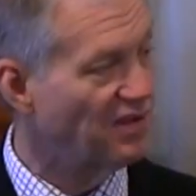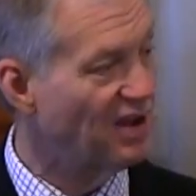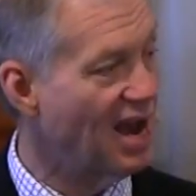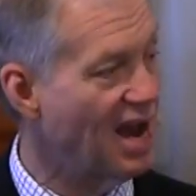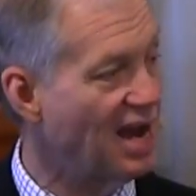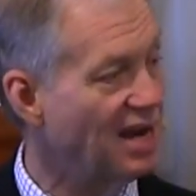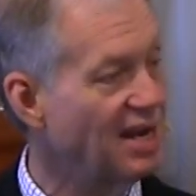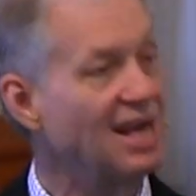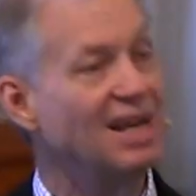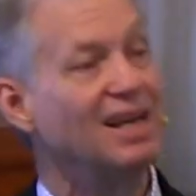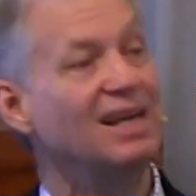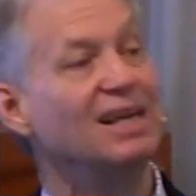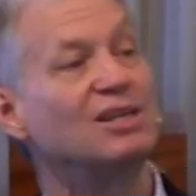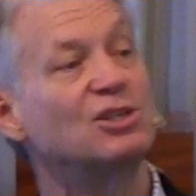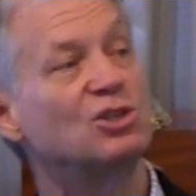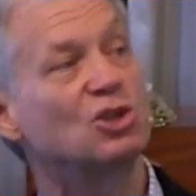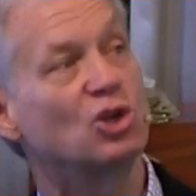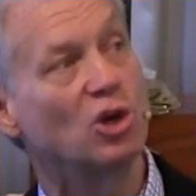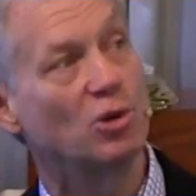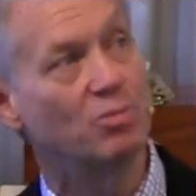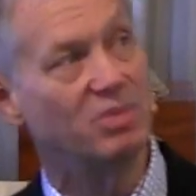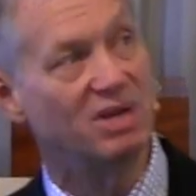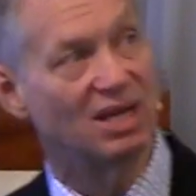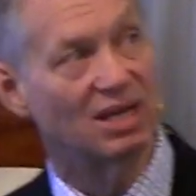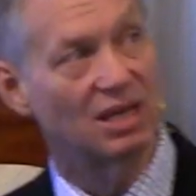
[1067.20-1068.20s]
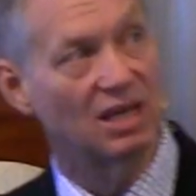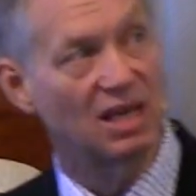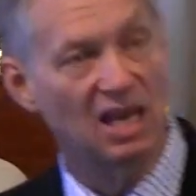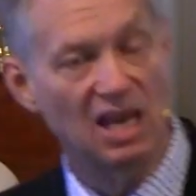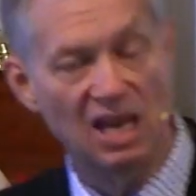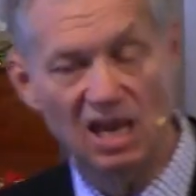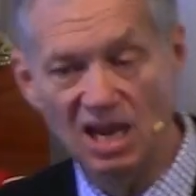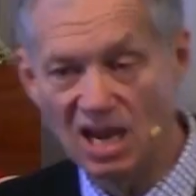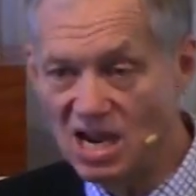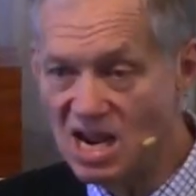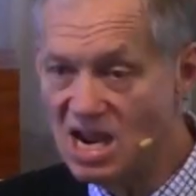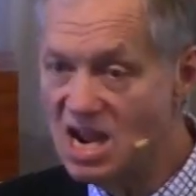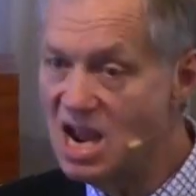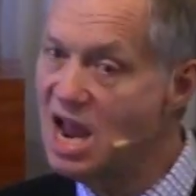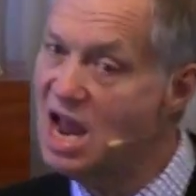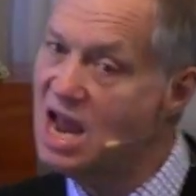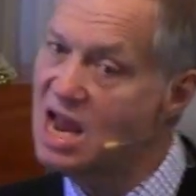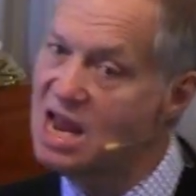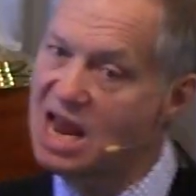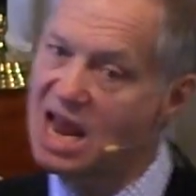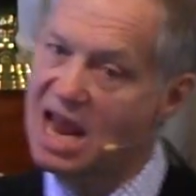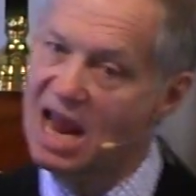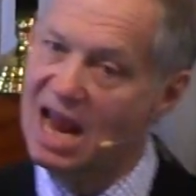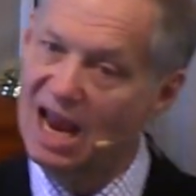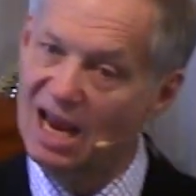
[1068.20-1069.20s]
God, is going to be a king
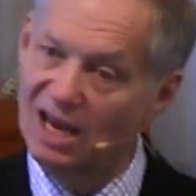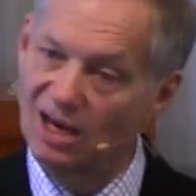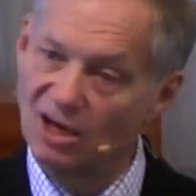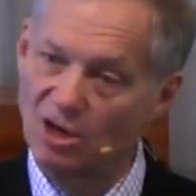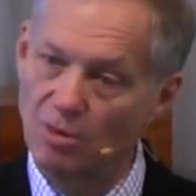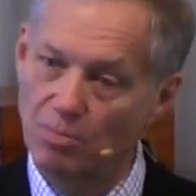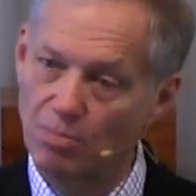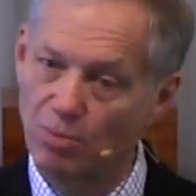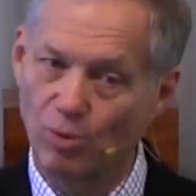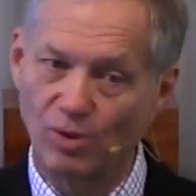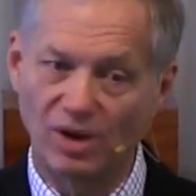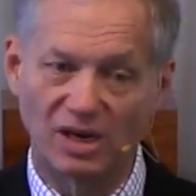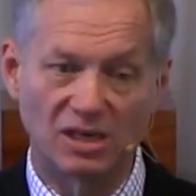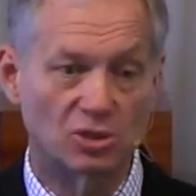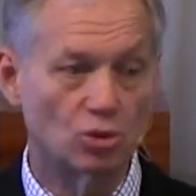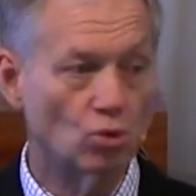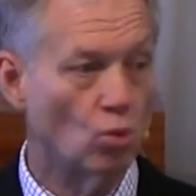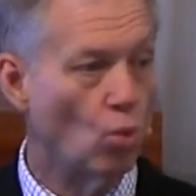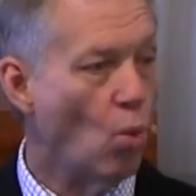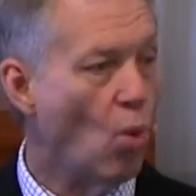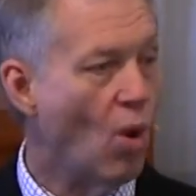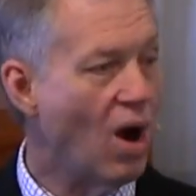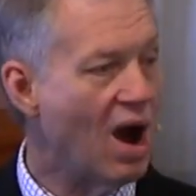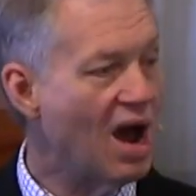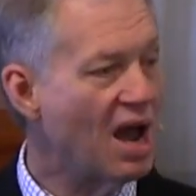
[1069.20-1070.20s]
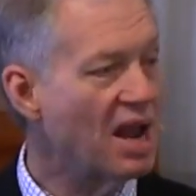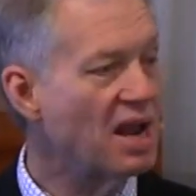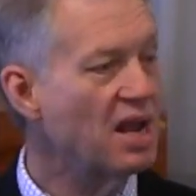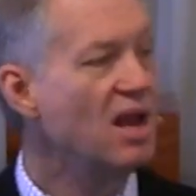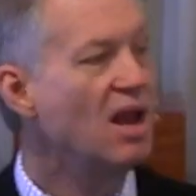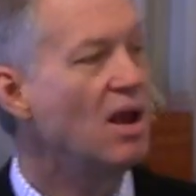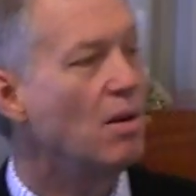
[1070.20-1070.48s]
and a priest. Why?